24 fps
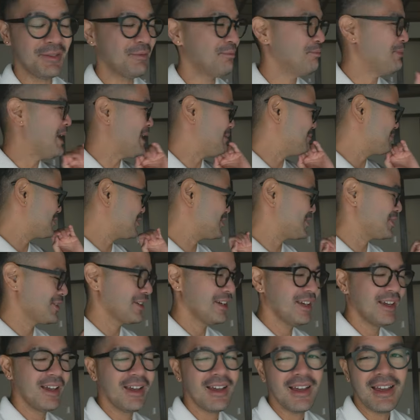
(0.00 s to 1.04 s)

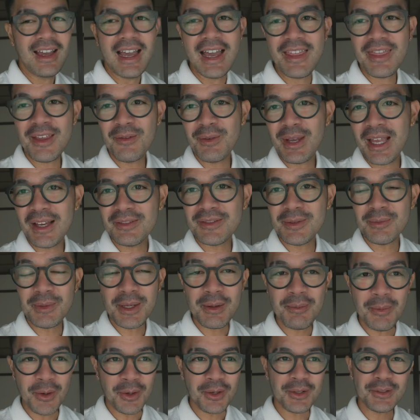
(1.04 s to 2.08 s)
beige. And then we have some
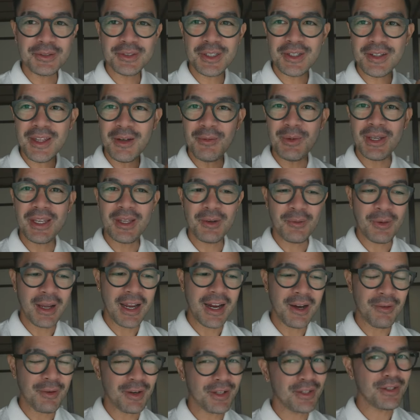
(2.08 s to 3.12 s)
kimonos here that we can
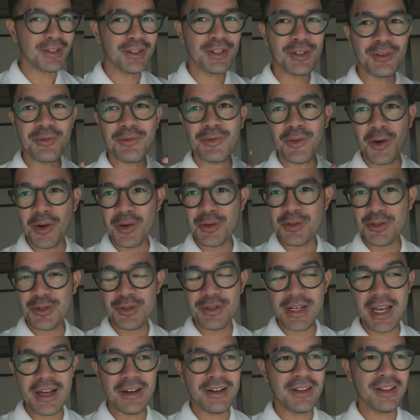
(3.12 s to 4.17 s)
wear. We're gonna do a little photo shoot
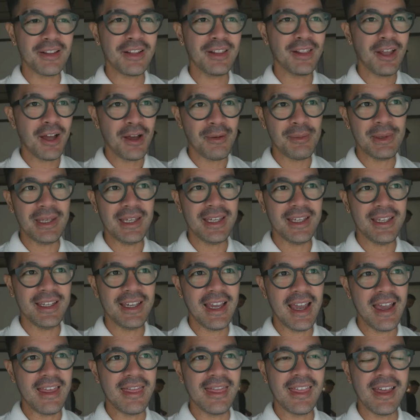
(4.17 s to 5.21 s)
down in the lobby
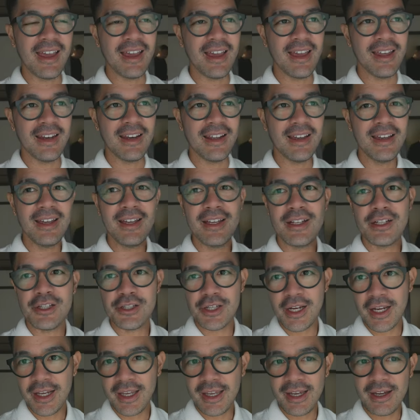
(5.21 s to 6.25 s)
and then
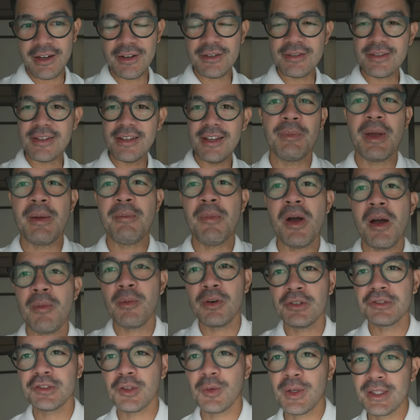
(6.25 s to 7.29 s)
check out. My mom
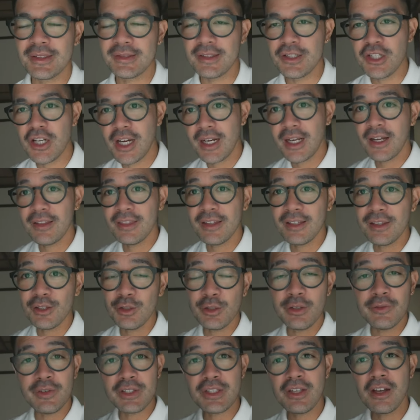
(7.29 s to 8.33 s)
also wants to check out the
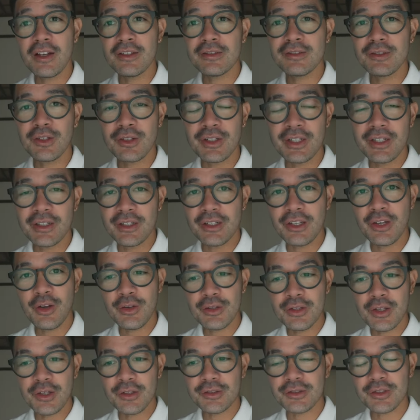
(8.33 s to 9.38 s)
Louis Vuitton store here in
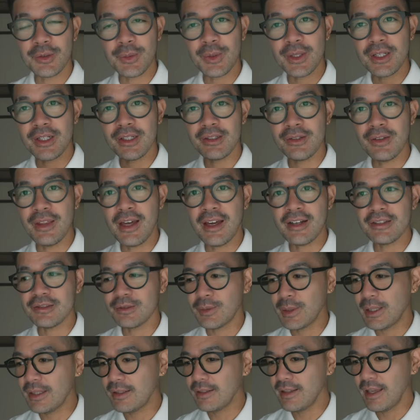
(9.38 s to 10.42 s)
Kyoto, so we're gonna do that as
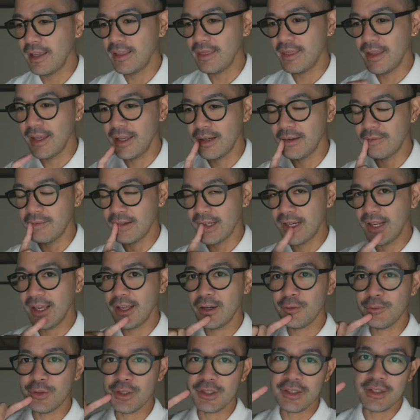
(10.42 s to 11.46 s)
well. And then we're gonna
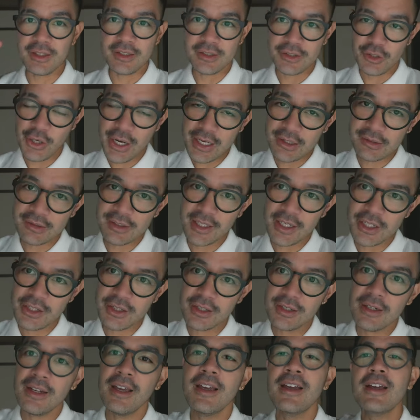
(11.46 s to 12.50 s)
head over to the train
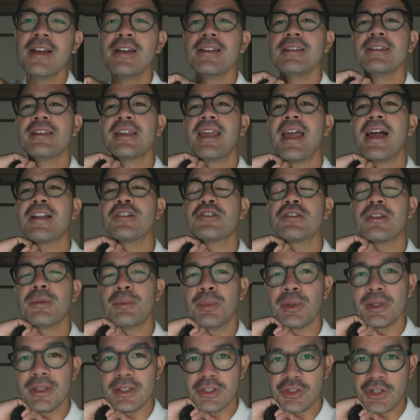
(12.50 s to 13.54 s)
station to catch the
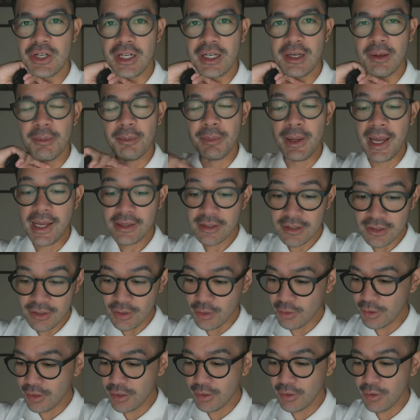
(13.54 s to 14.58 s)
bullet train back to
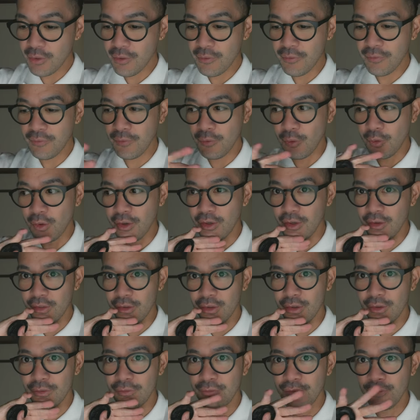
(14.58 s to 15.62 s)
Tokyo for
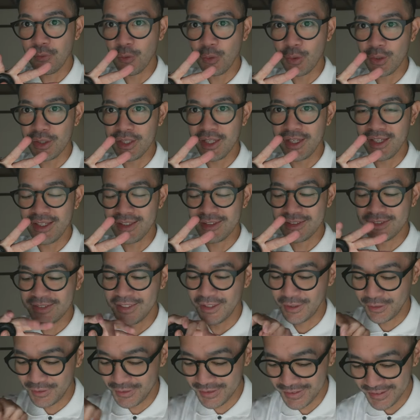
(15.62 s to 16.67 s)
another 4 days.
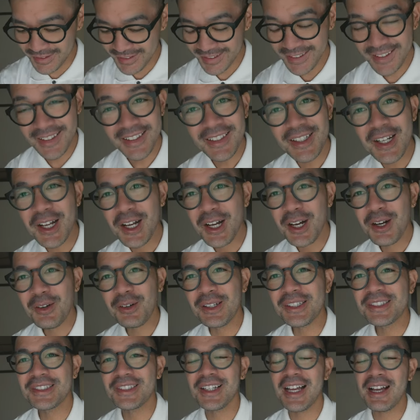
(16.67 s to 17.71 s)
So
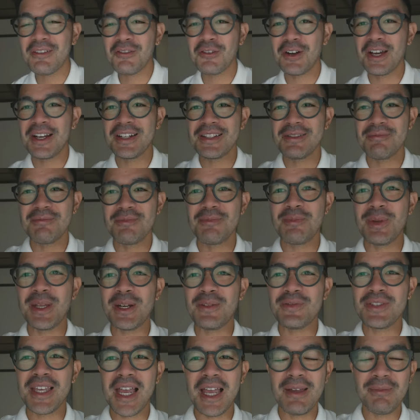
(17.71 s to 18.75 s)
we still have quite a bit
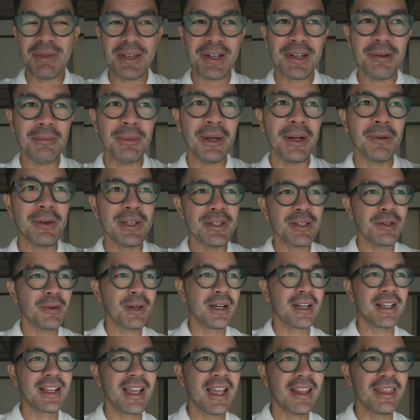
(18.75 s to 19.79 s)
of time here, but we do
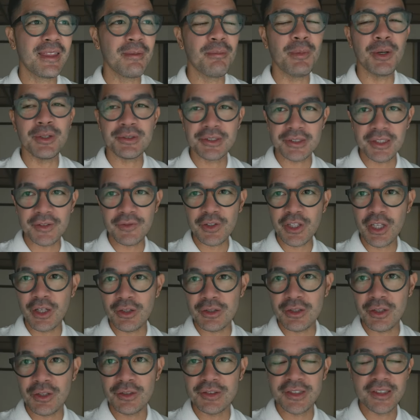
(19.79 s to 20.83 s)
wanna get the most of
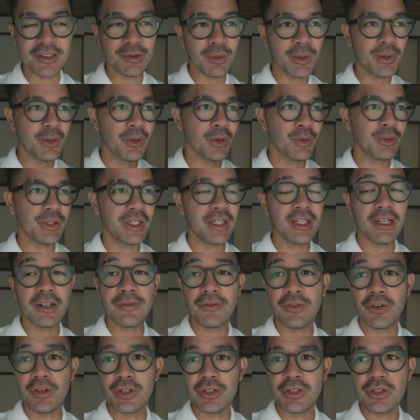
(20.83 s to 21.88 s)
Kyoto since we were only here
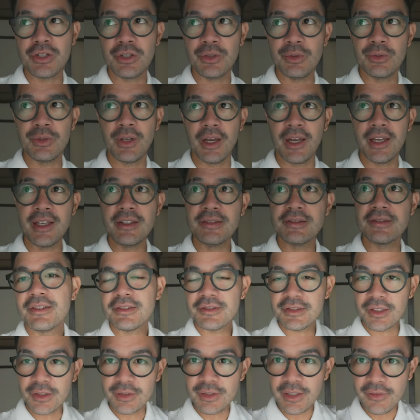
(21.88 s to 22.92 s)
for two nights.
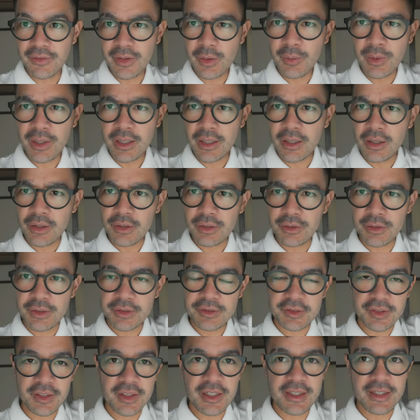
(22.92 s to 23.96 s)
So definitely wanna go
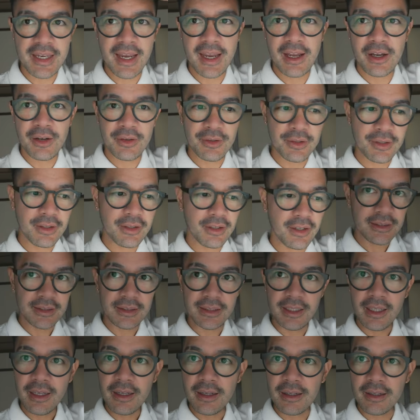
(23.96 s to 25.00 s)
see the town.
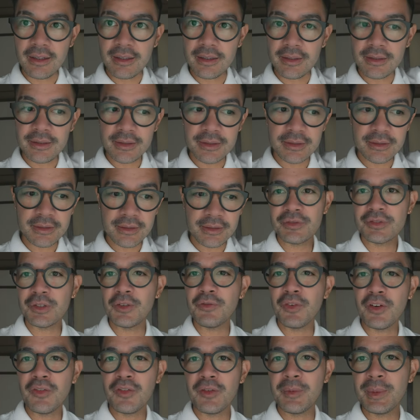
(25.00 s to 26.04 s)
Yeah. So
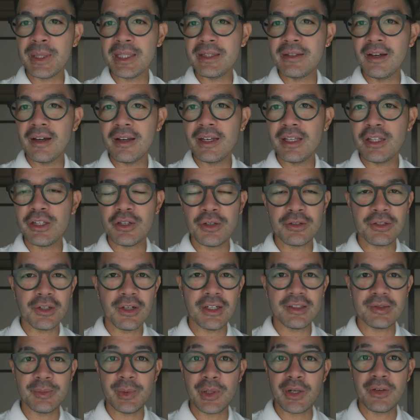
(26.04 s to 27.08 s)
far for me and Donnie, Kyoto
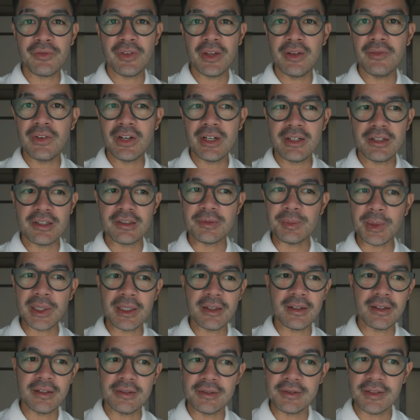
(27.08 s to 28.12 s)
has been our favorite just
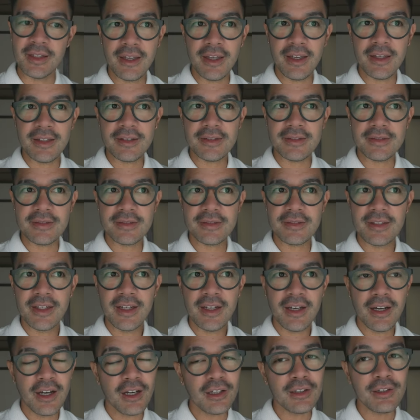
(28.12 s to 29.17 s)
because it's
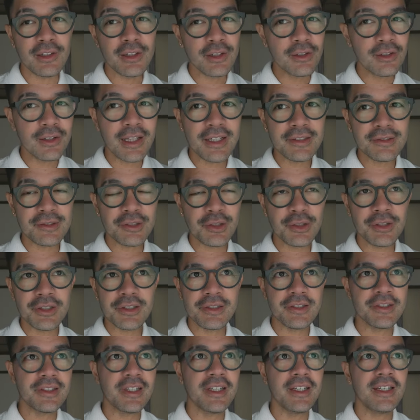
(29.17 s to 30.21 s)
a little less
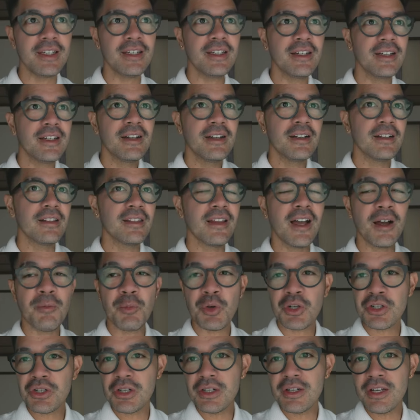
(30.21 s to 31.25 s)
touristy, a lot
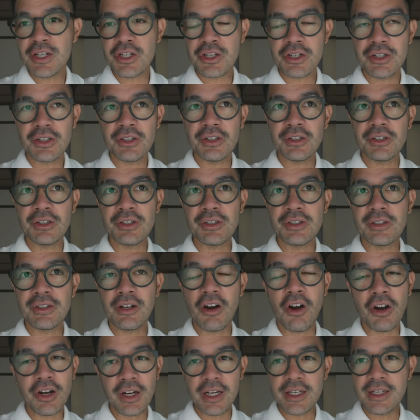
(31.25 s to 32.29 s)
more traditional
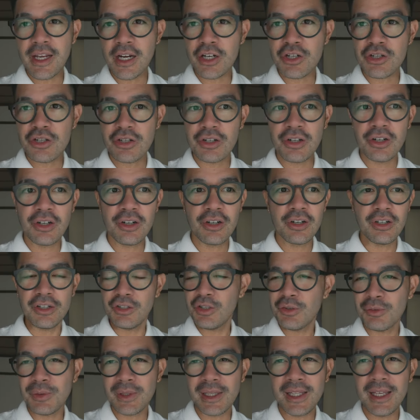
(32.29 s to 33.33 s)
architecture.
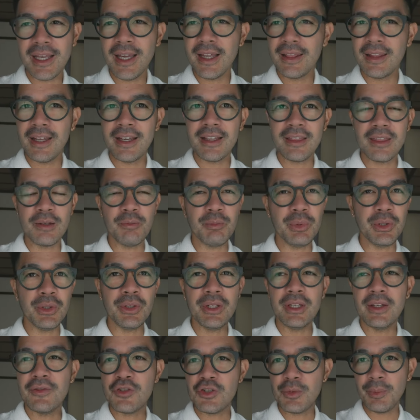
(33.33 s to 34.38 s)
You really get like the
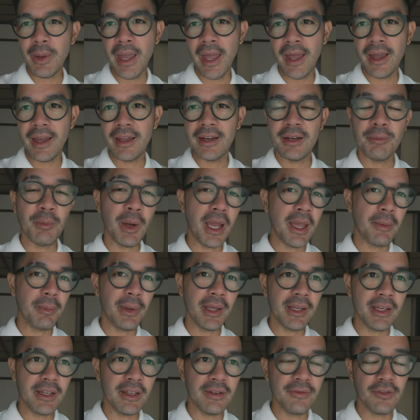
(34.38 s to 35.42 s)
beauty of Japan, in my
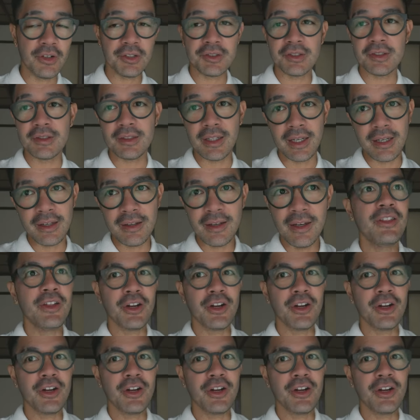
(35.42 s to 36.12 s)
opinion, versus like